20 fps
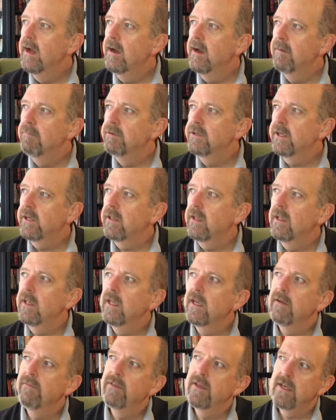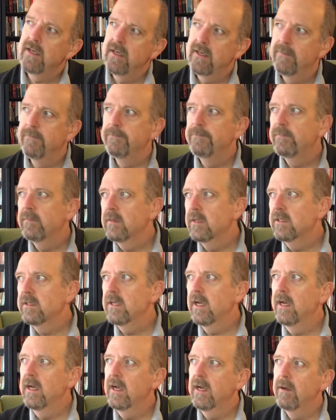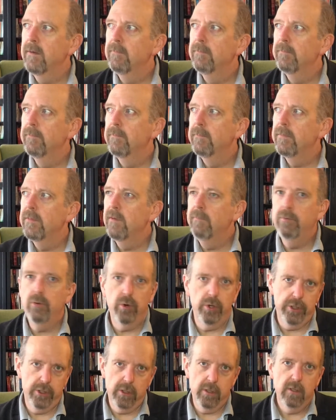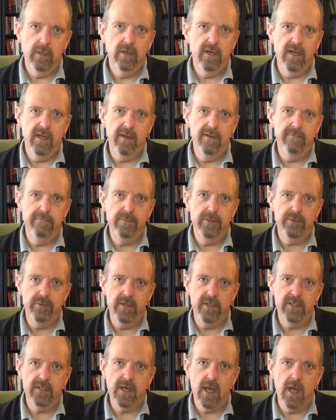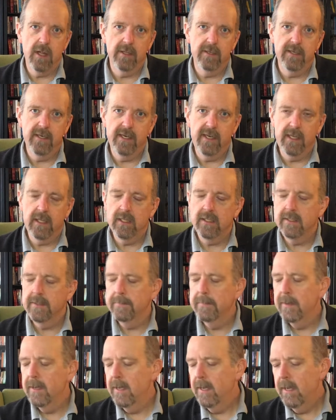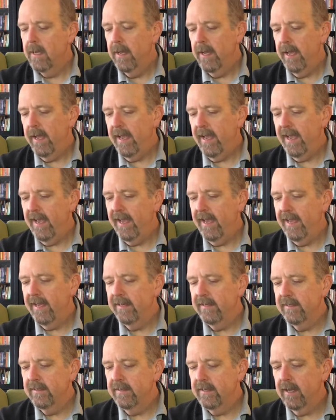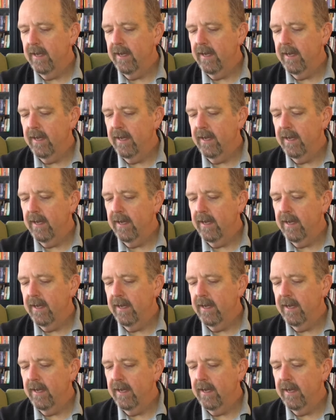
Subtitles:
particularly of the border between Scotland and England. And